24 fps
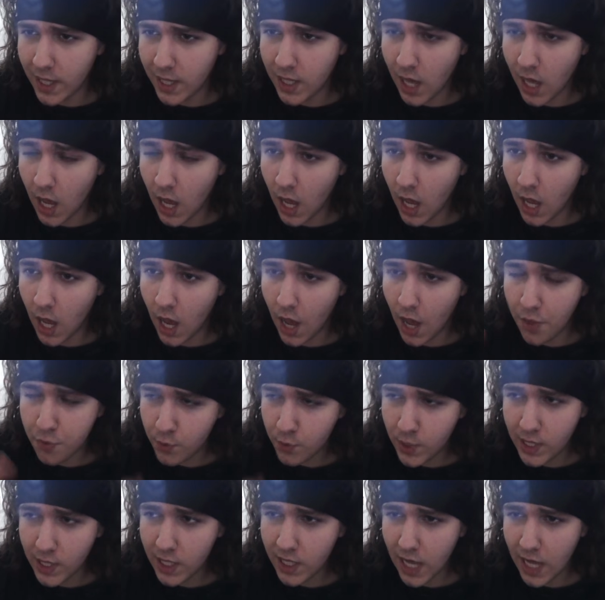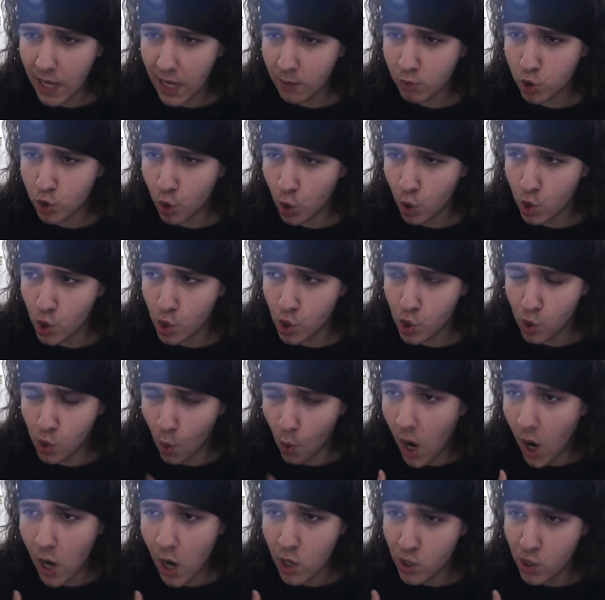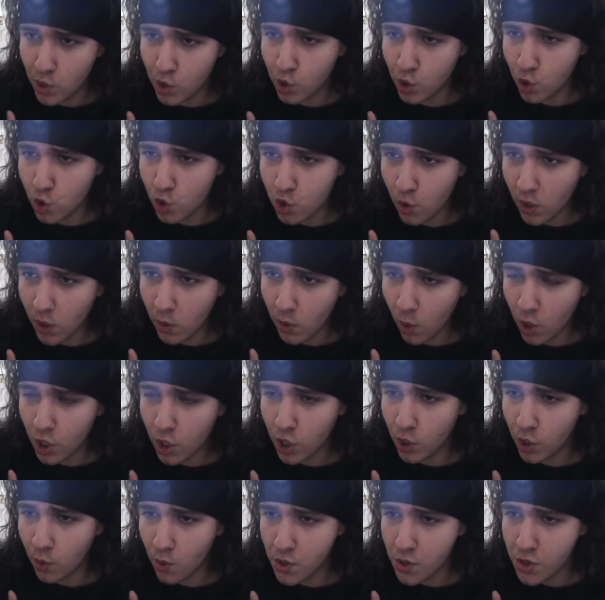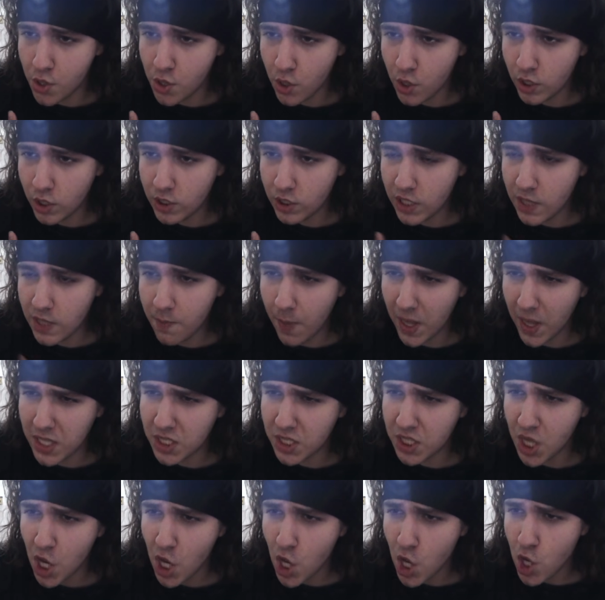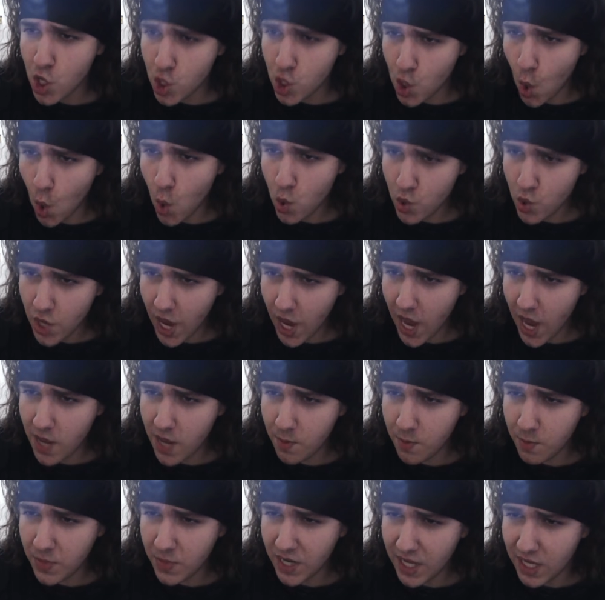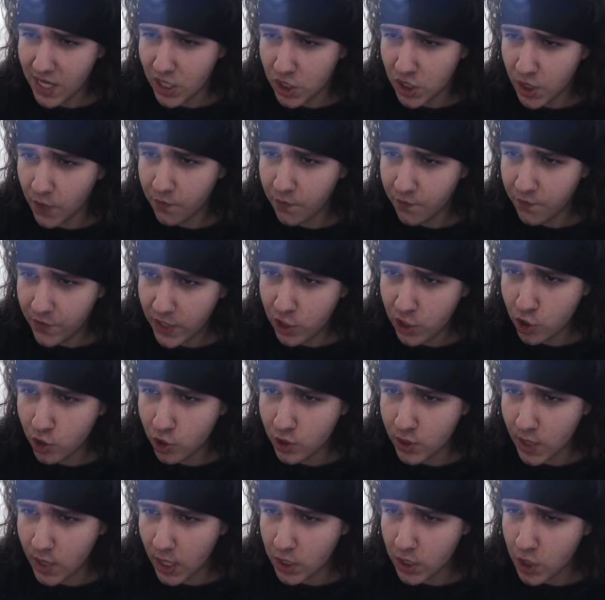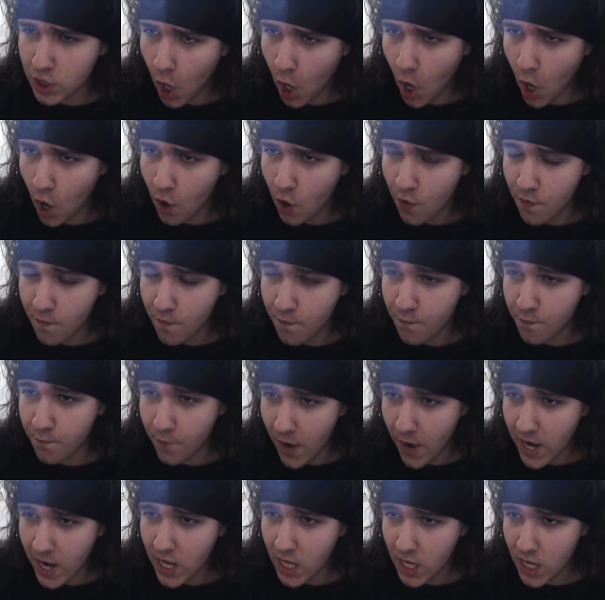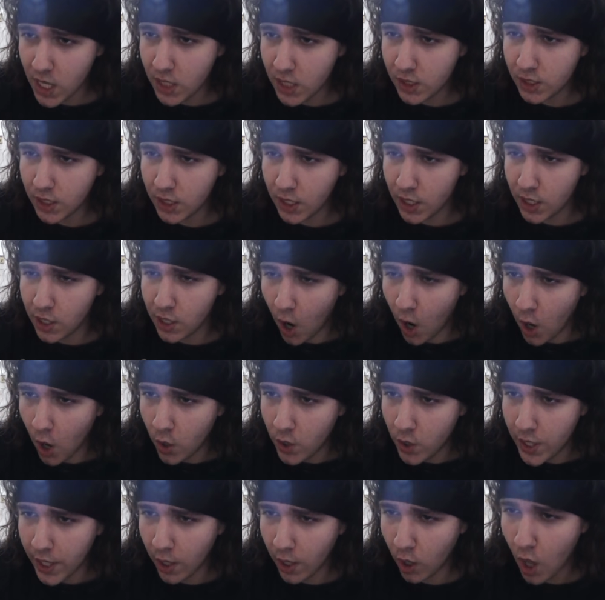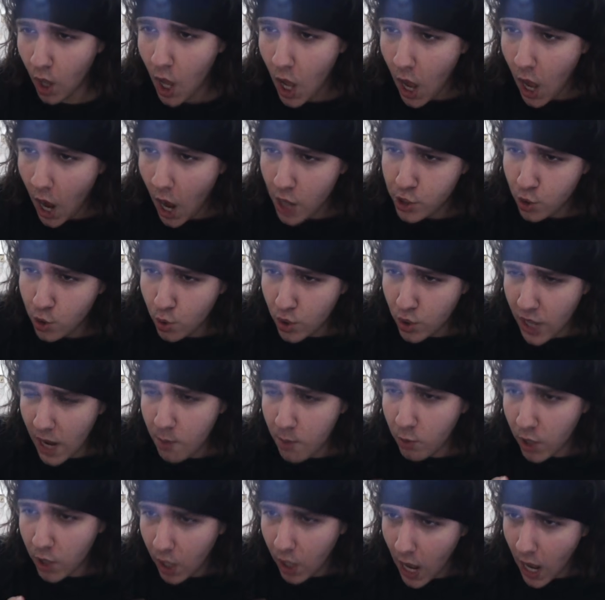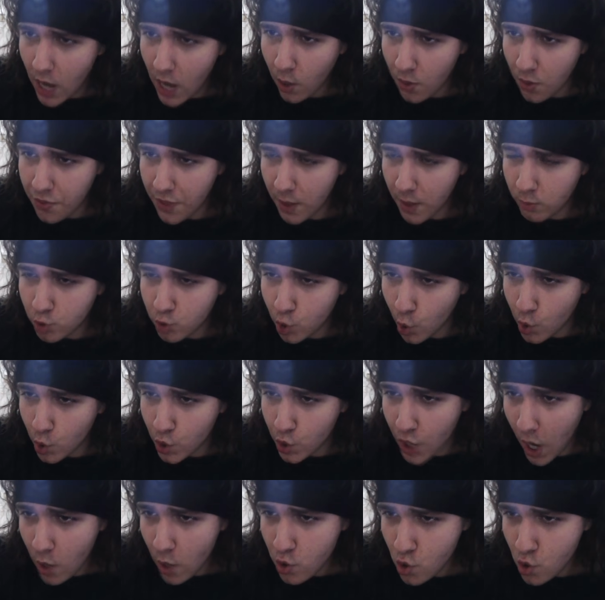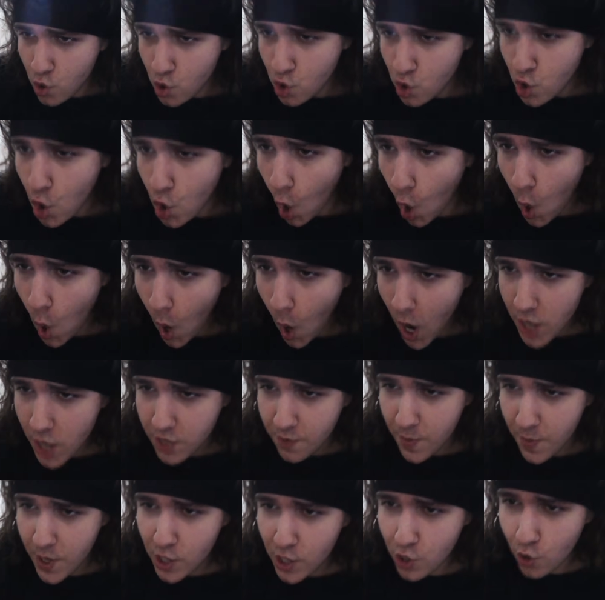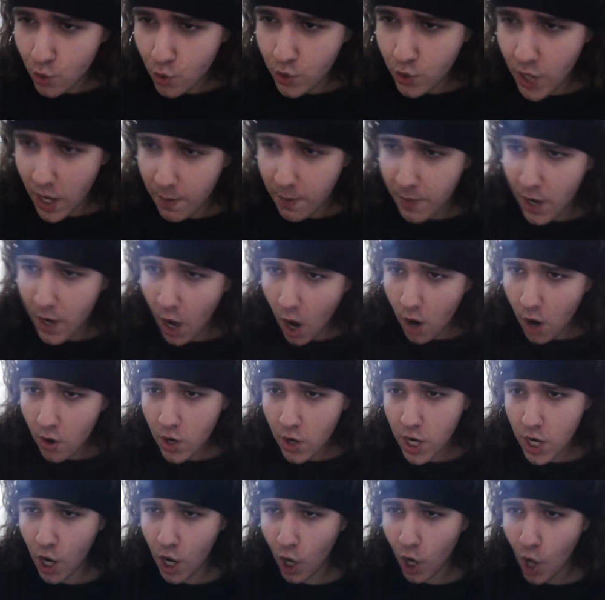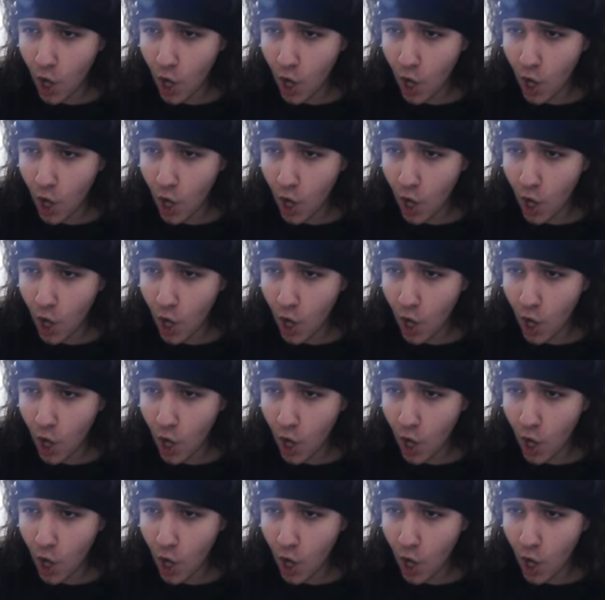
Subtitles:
a 3D game, so you are usually working with Unity, but your game needs some features that are very easy in Unreal and your game rely on them. So now you go and make your game in Unreal.